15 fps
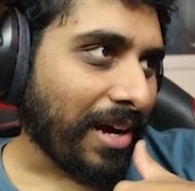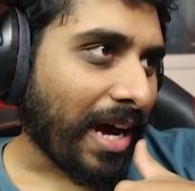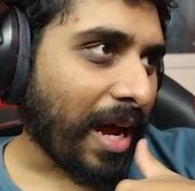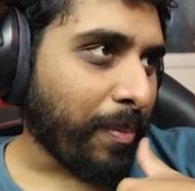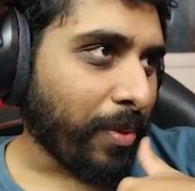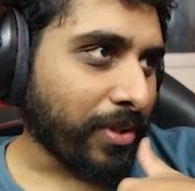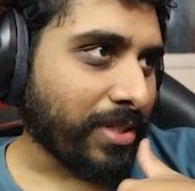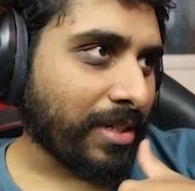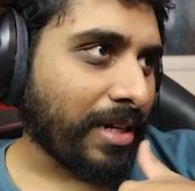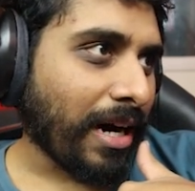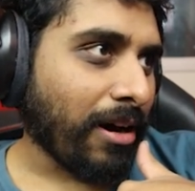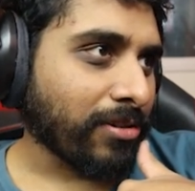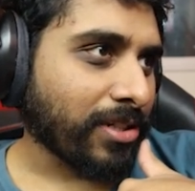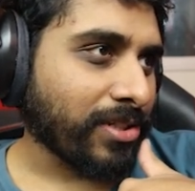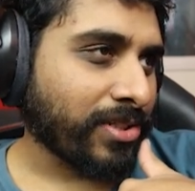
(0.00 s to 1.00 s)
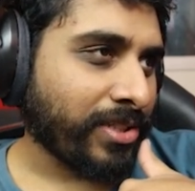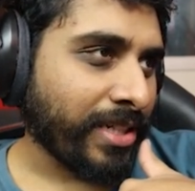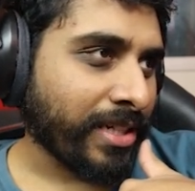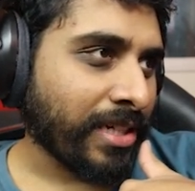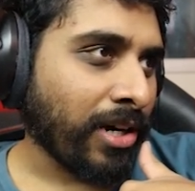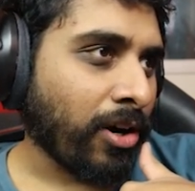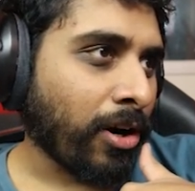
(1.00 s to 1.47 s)
I put a Carlton
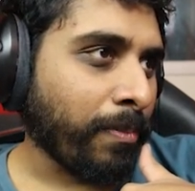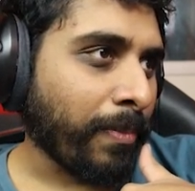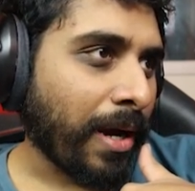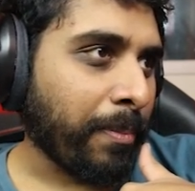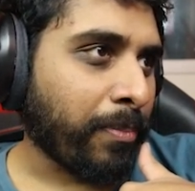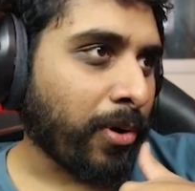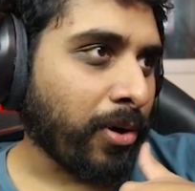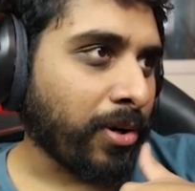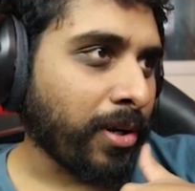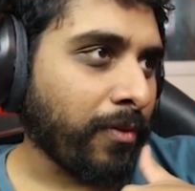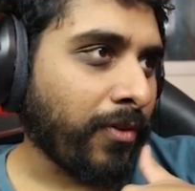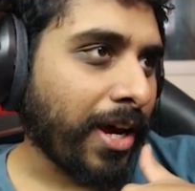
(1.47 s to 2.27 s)
sticker on my broken